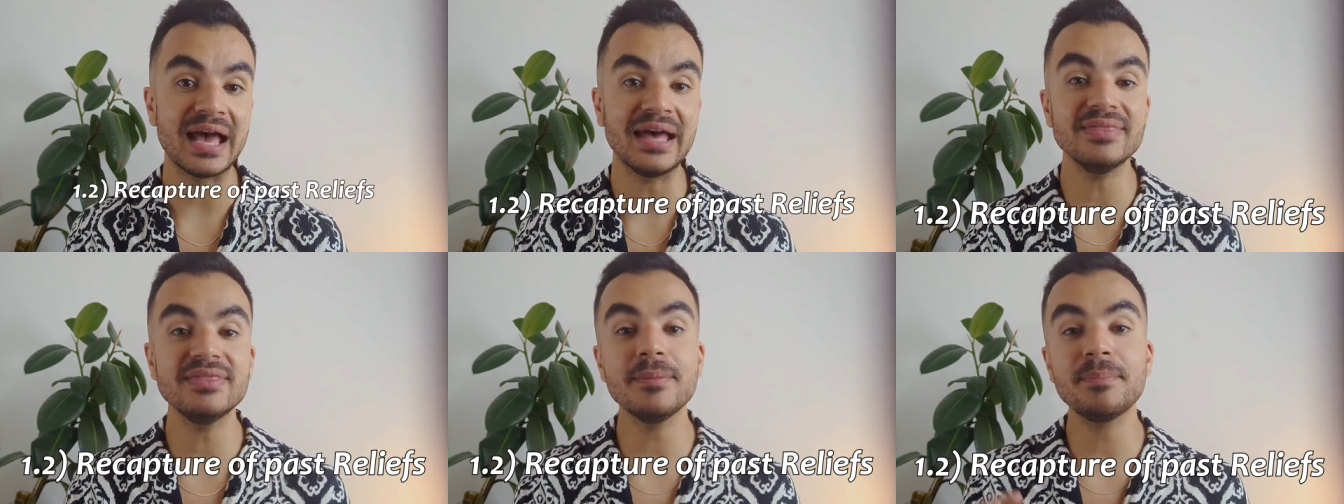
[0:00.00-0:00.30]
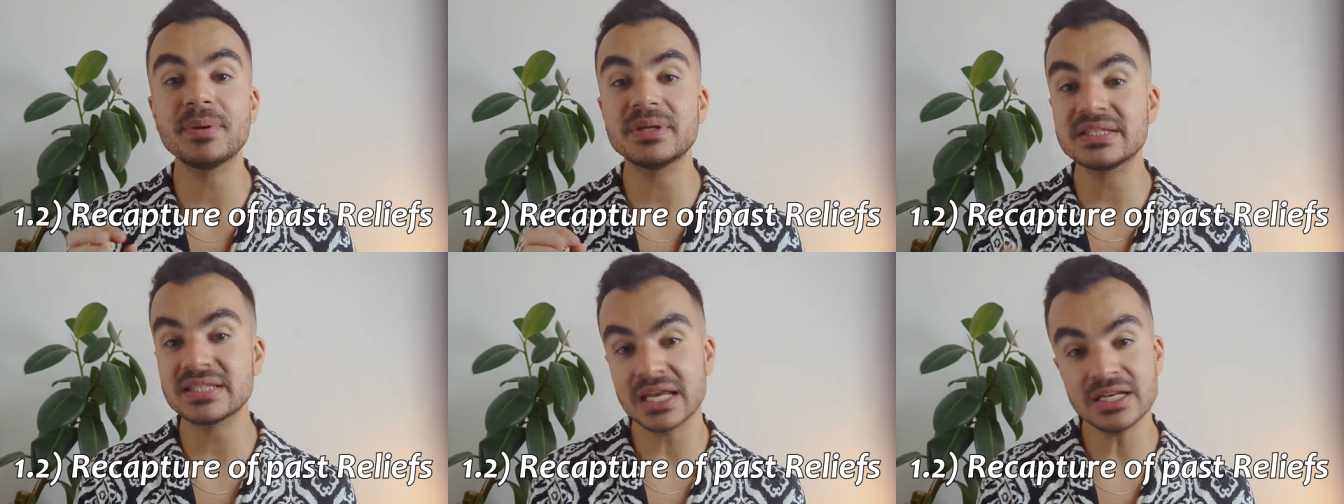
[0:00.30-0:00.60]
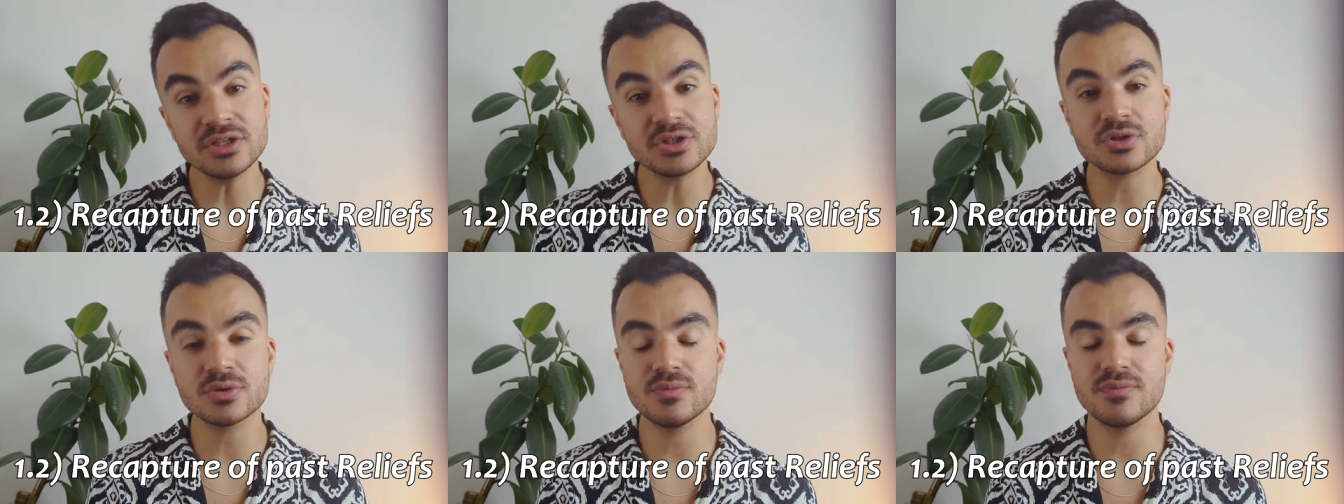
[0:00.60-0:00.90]
and the
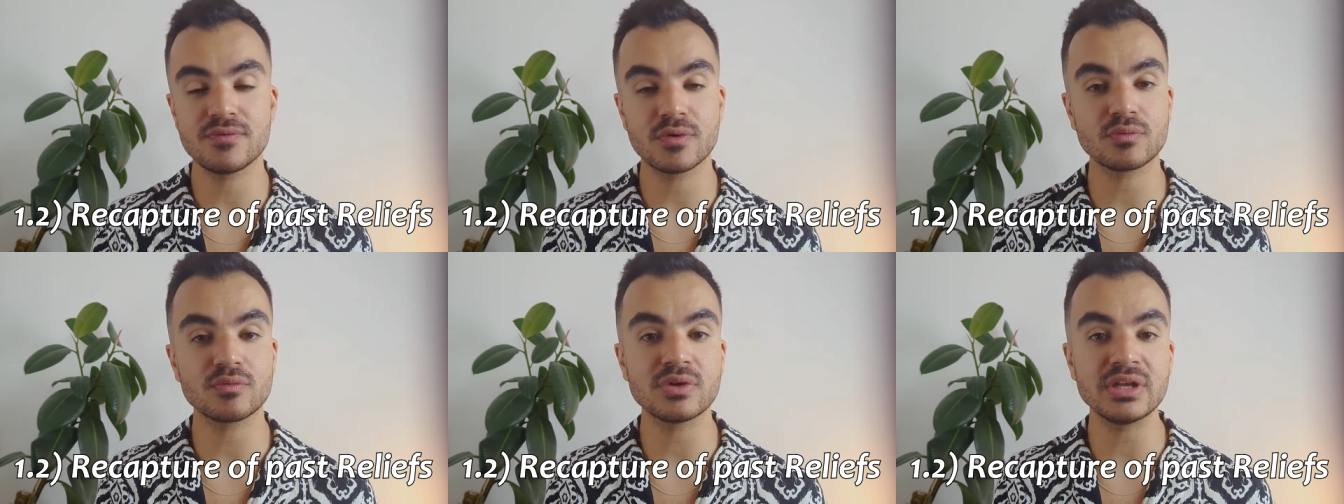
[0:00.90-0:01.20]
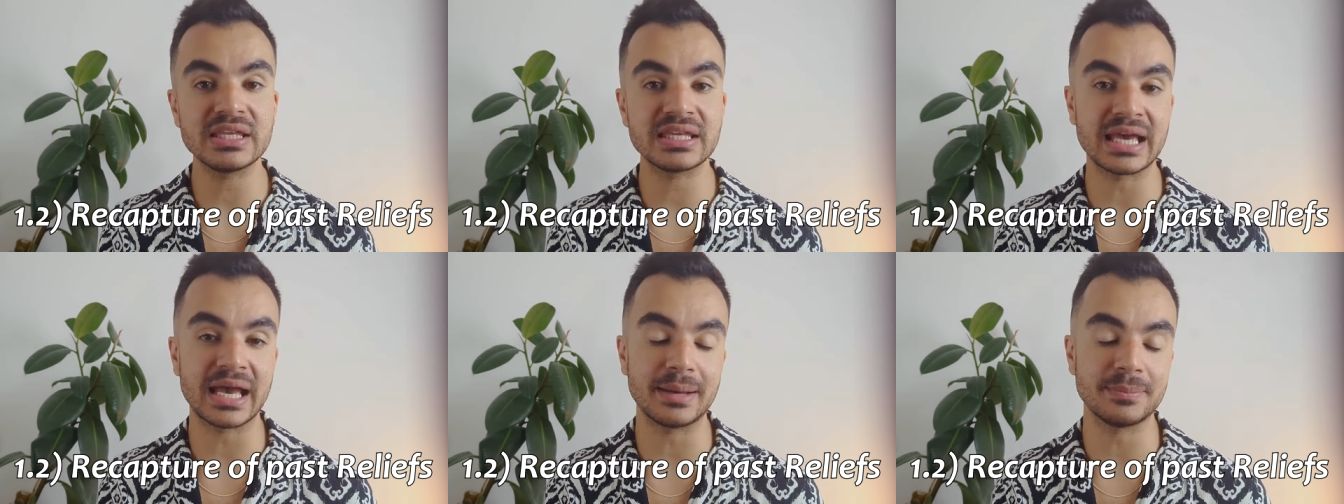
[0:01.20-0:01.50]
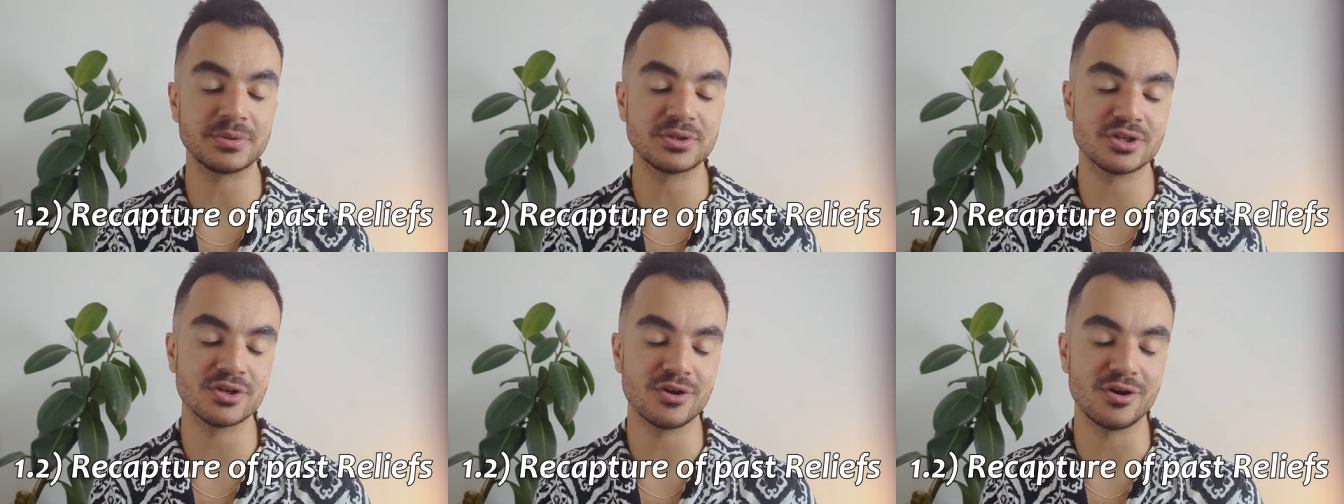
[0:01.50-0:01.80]
potential for
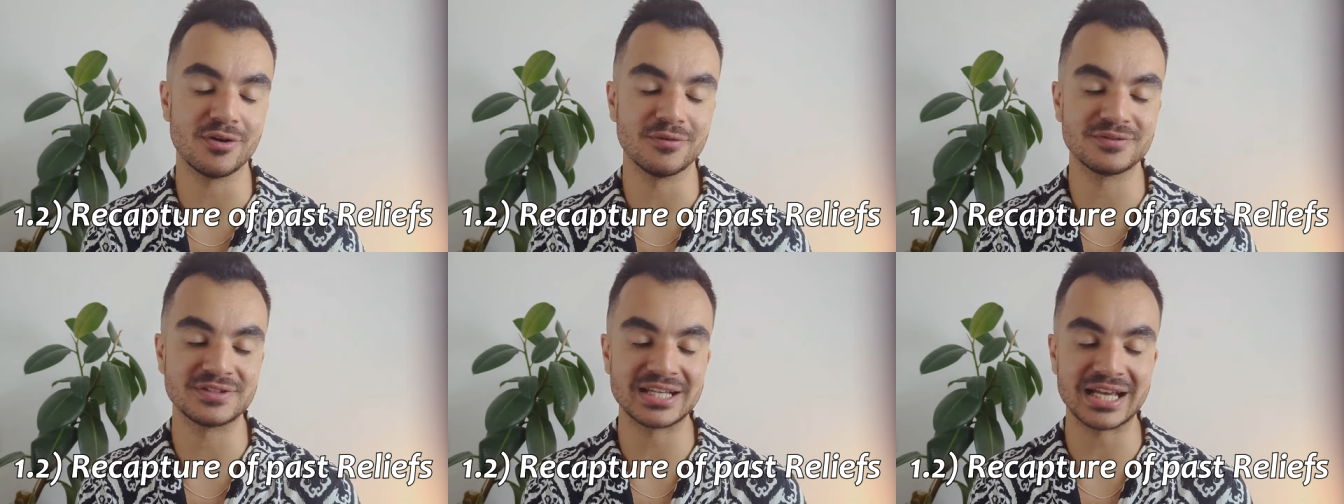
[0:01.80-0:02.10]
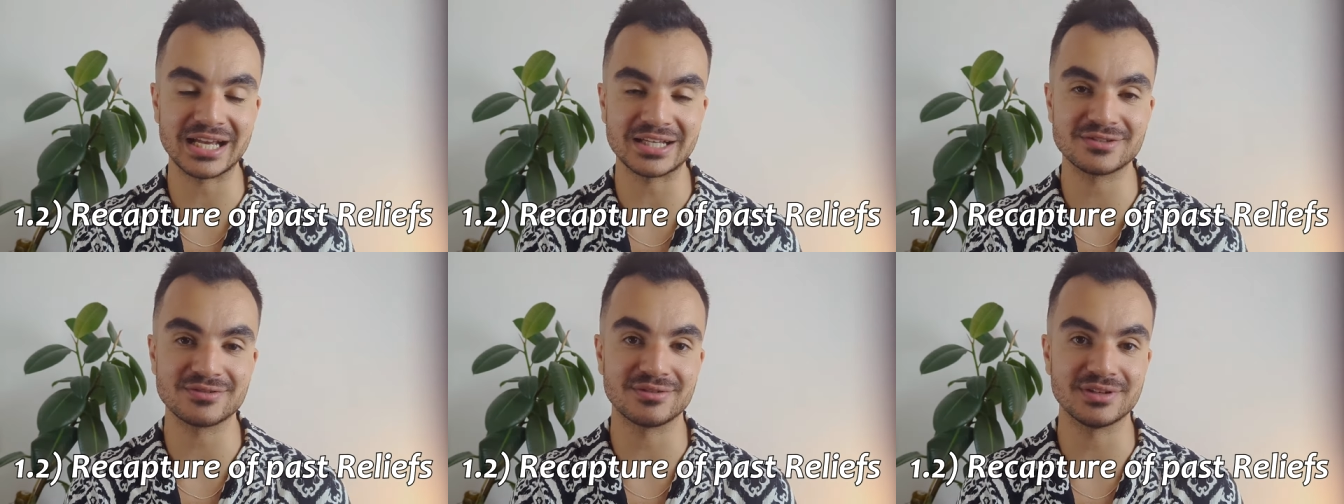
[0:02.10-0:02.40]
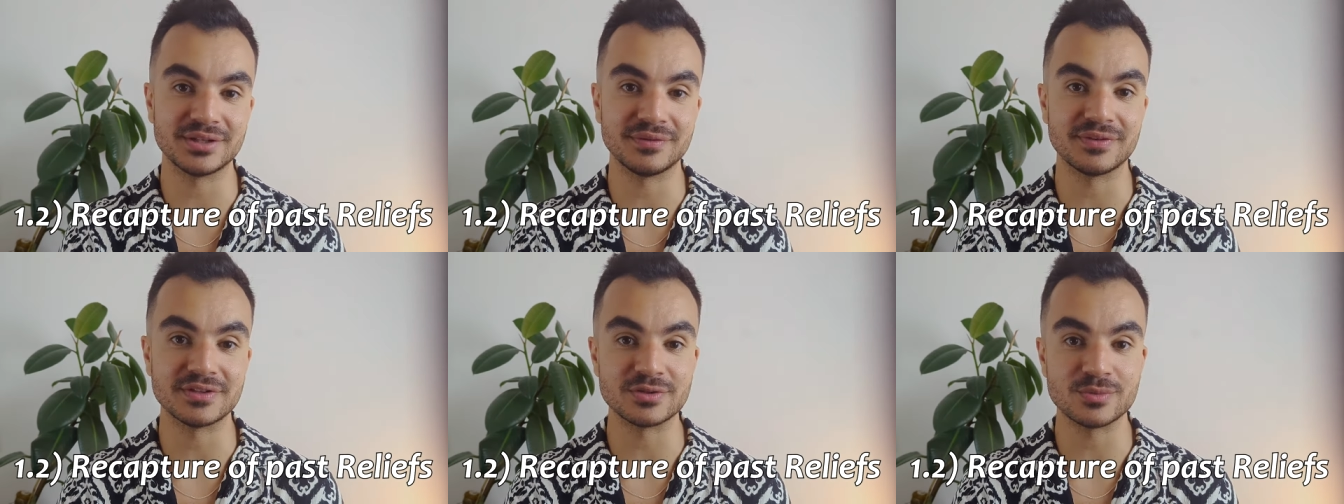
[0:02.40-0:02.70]
recapture of tax
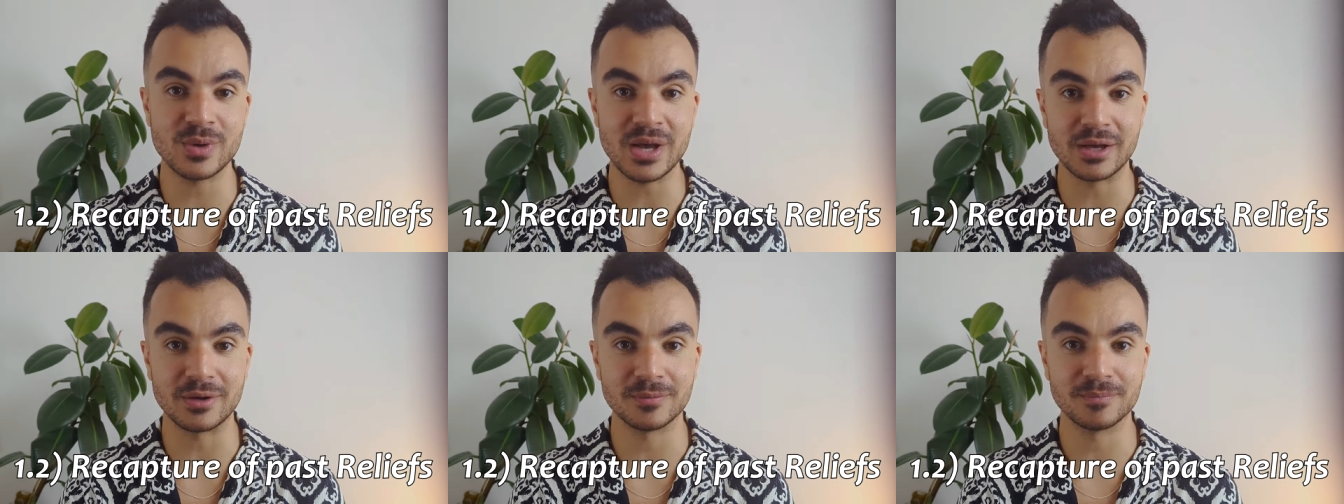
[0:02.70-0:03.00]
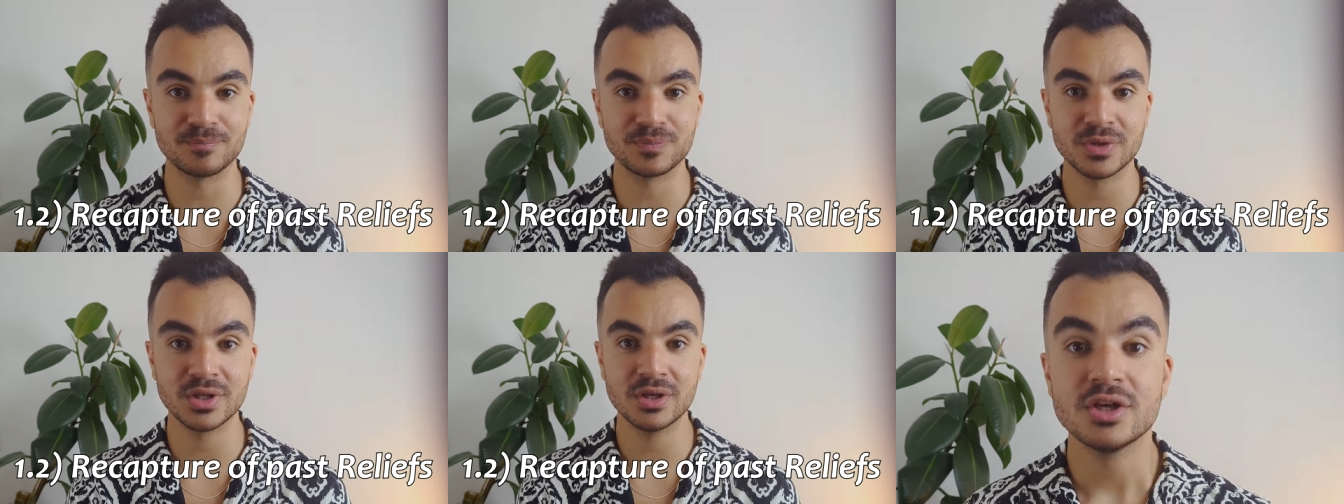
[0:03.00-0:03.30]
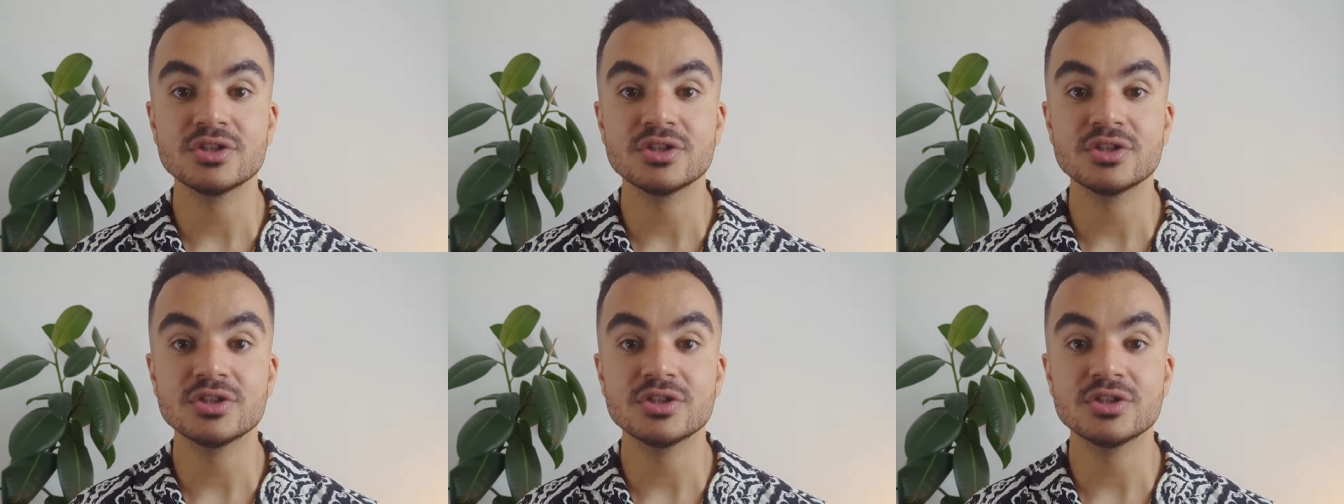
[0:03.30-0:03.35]
relief as well.